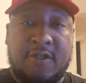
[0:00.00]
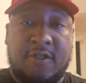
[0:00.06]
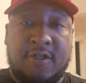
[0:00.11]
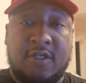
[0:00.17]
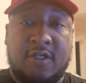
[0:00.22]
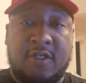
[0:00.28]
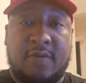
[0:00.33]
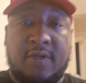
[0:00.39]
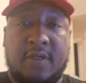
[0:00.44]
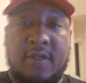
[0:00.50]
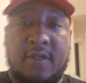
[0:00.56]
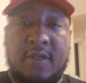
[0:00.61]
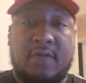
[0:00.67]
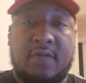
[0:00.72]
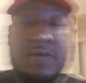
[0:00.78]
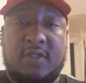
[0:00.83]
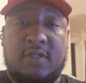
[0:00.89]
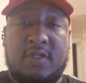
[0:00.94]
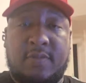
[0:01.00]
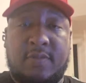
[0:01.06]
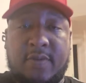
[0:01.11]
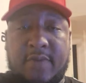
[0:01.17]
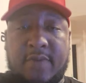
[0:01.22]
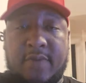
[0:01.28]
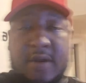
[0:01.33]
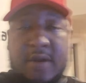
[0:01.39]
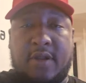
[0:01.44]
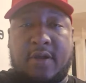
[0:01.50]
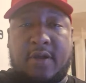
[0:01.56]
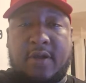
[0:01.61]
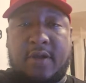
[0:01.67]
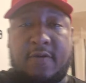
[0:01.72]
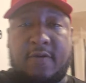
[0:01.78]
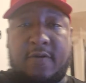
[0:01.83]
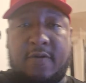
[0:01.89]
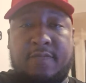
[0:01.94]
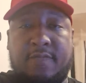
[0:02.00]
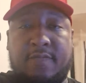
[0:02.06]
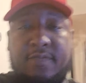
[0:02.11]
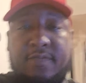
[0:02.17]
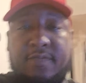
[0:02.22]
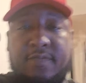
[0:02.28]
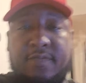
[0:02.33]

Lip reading: We should be good. We should be better now.